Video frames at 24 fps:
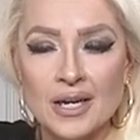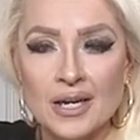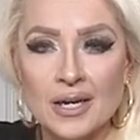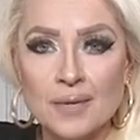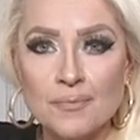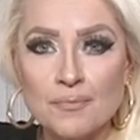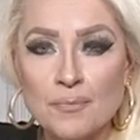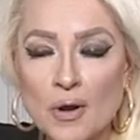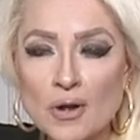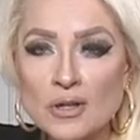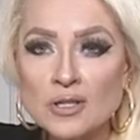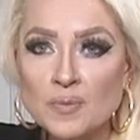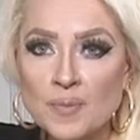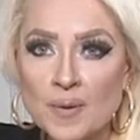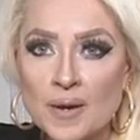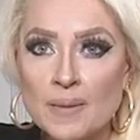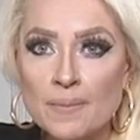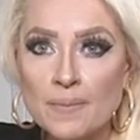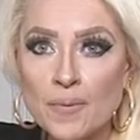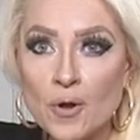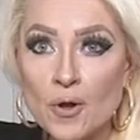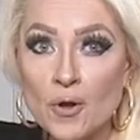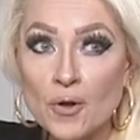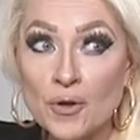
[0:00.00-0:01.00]
Most
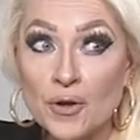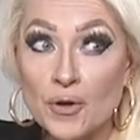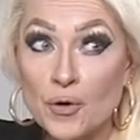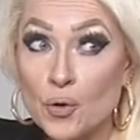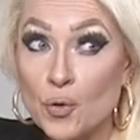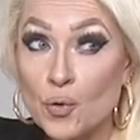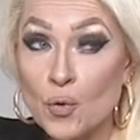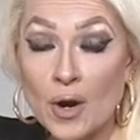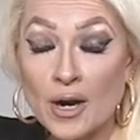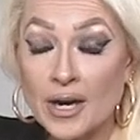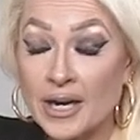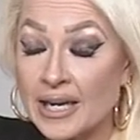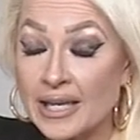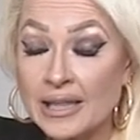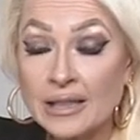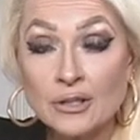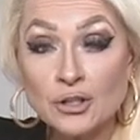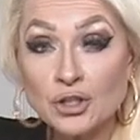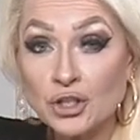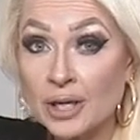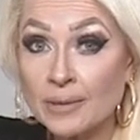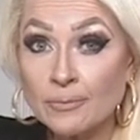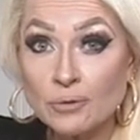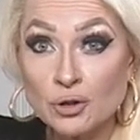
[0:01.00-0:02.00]
people who are in the
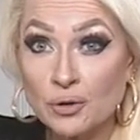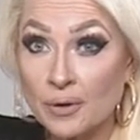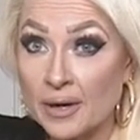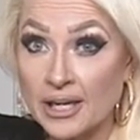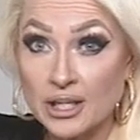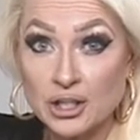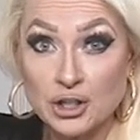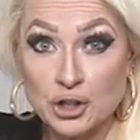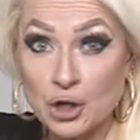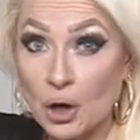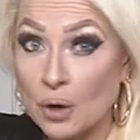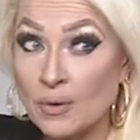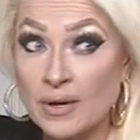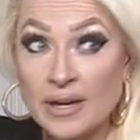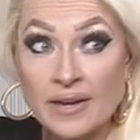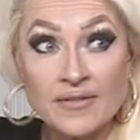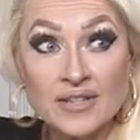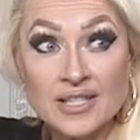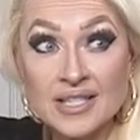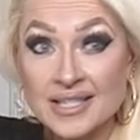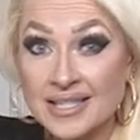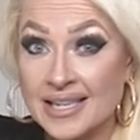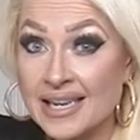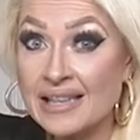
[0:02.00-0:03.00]
gem trade don't
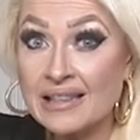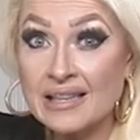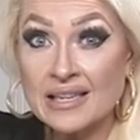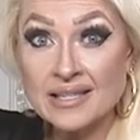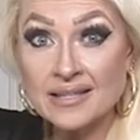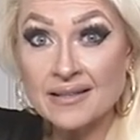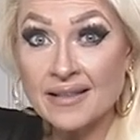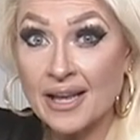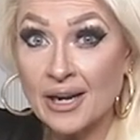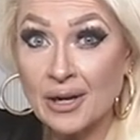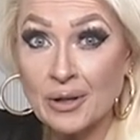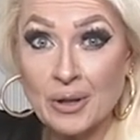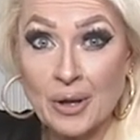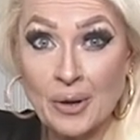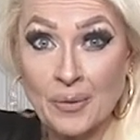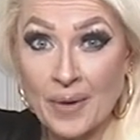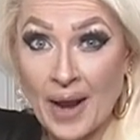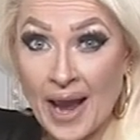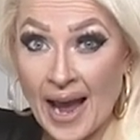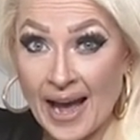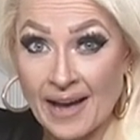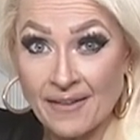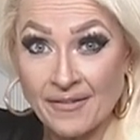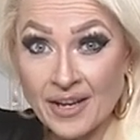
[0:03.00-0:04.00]
even see this, let alone
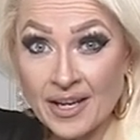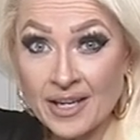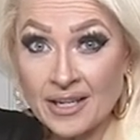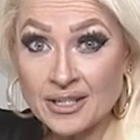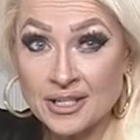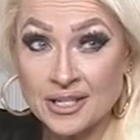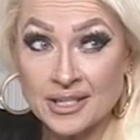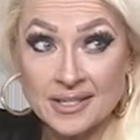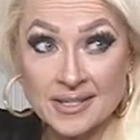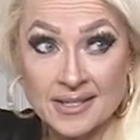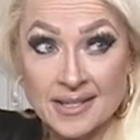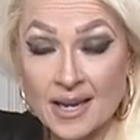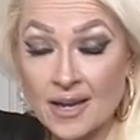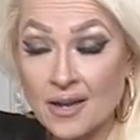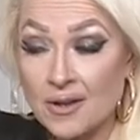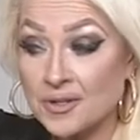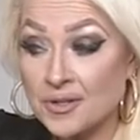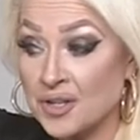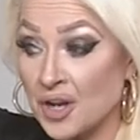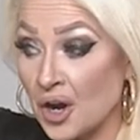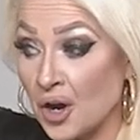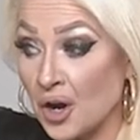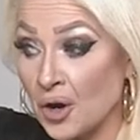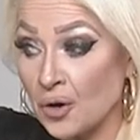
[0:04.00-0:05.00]
have it to sell,
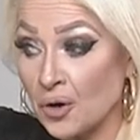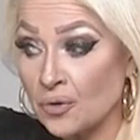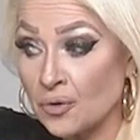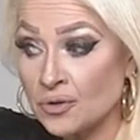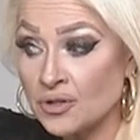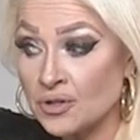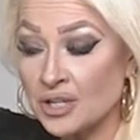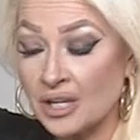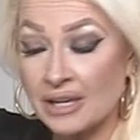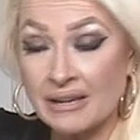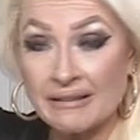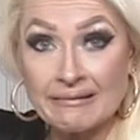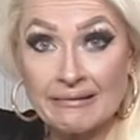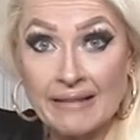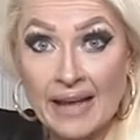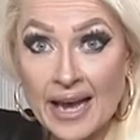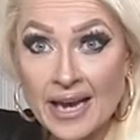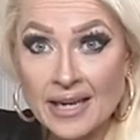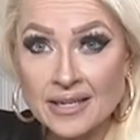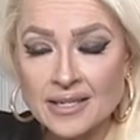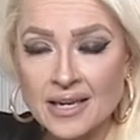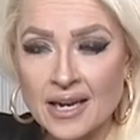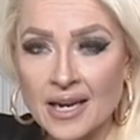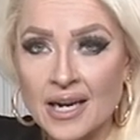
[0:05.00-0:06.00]
to own, to
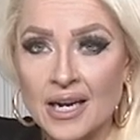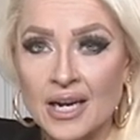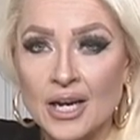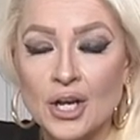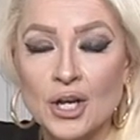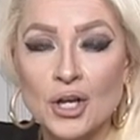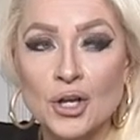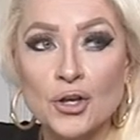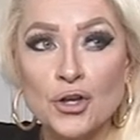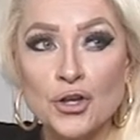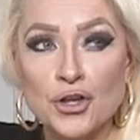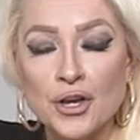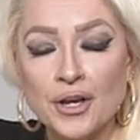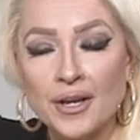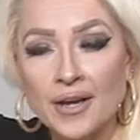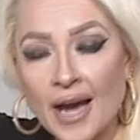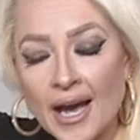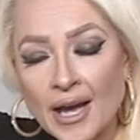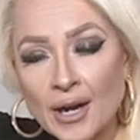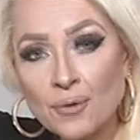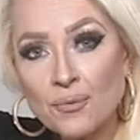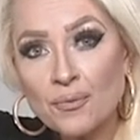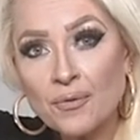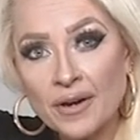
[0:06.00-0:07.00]
collect. You got
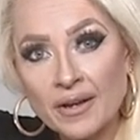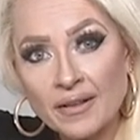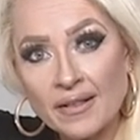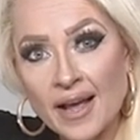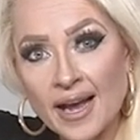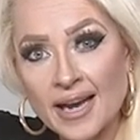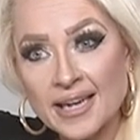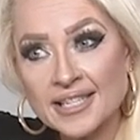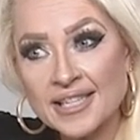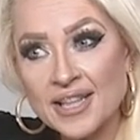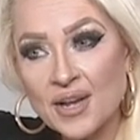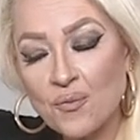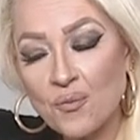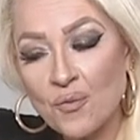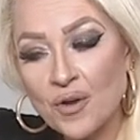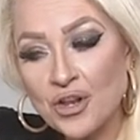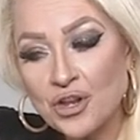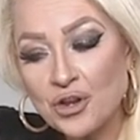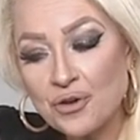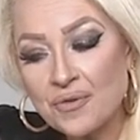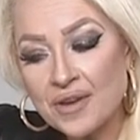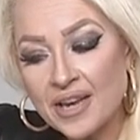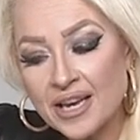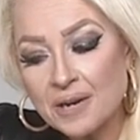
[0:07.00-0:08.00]
to realize that when
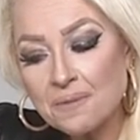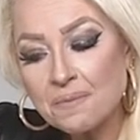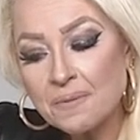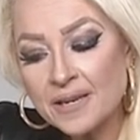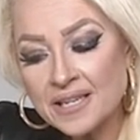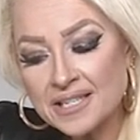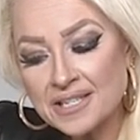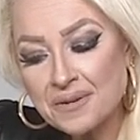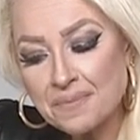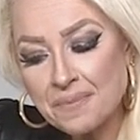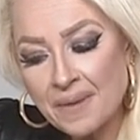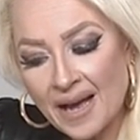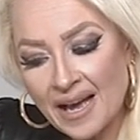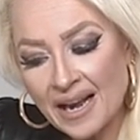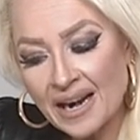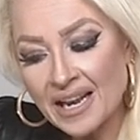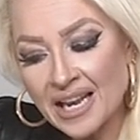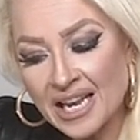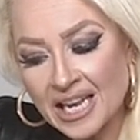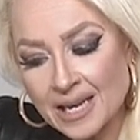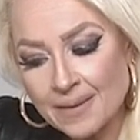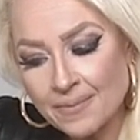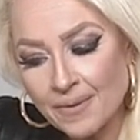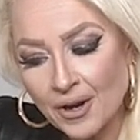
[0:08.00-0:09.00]
you get a piece of
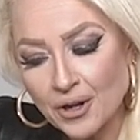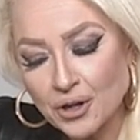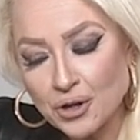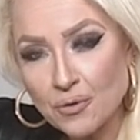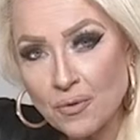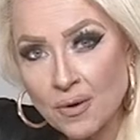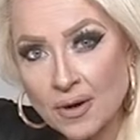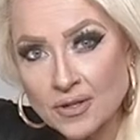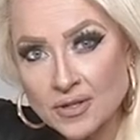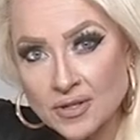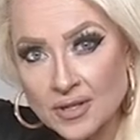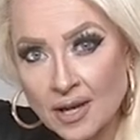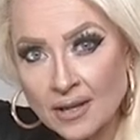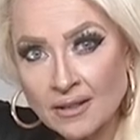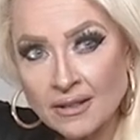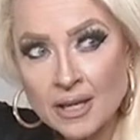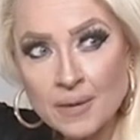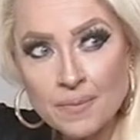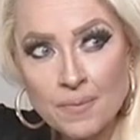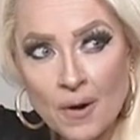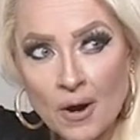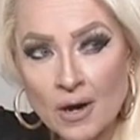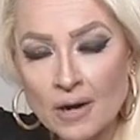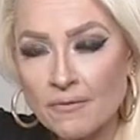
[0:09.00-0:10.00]
Paraíba, you are suddenly
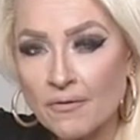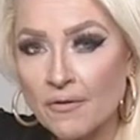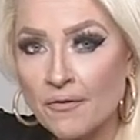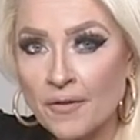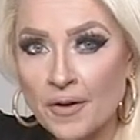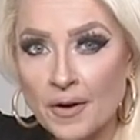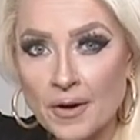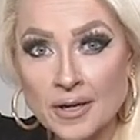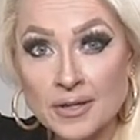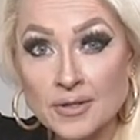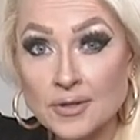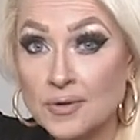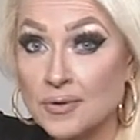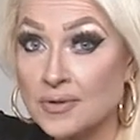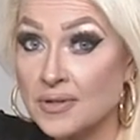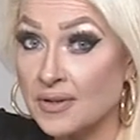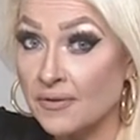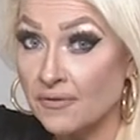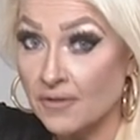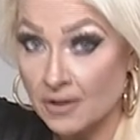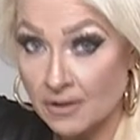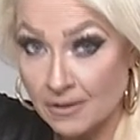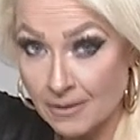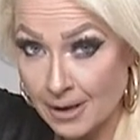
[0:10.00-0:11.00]
part of a very
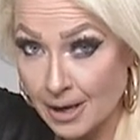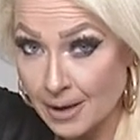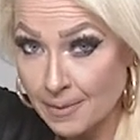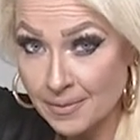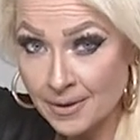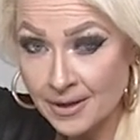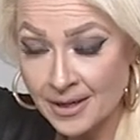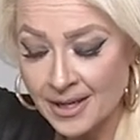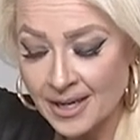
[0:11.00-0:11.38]
exclusive club.